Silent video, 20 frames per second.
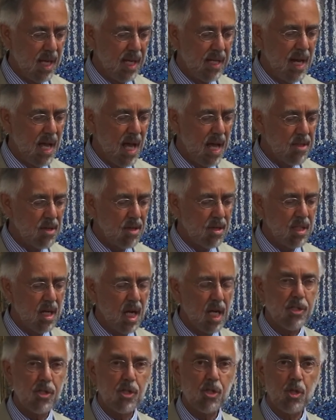
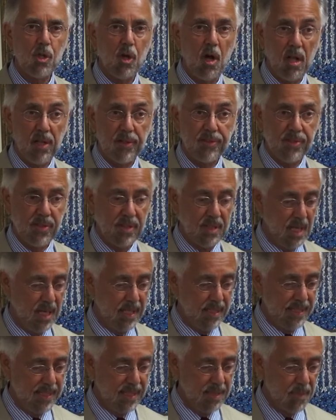another assault
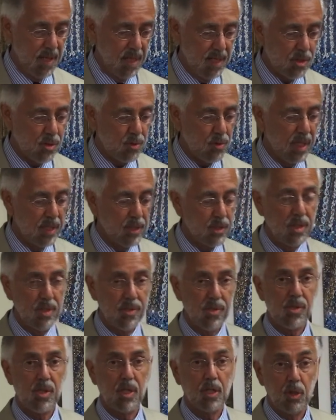on the
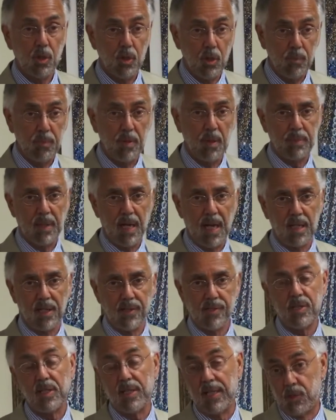administration's Cuba
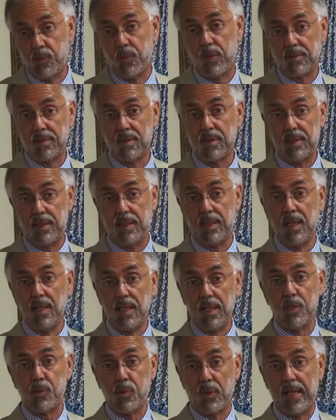policy." That's
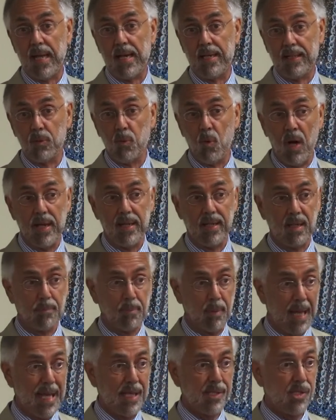what Kennedy wanted,
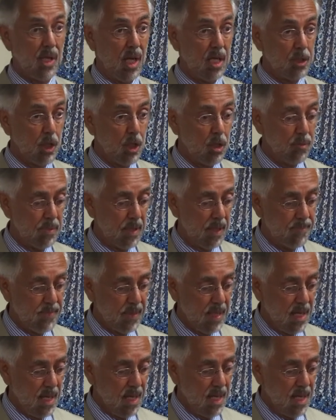a blast on Cuba.